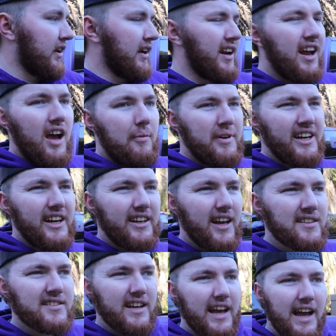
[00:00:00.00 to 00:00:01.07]
I mean, it
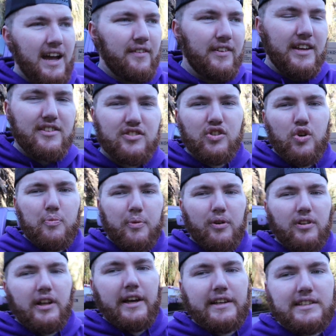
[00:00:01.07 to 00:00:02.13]
doesn't have a
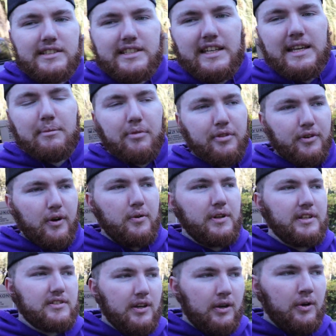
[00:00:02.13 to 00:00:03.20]
super like deep
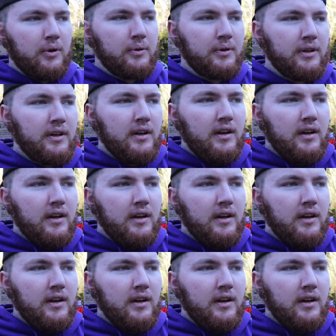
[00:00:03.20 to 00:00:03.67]
throaty tone.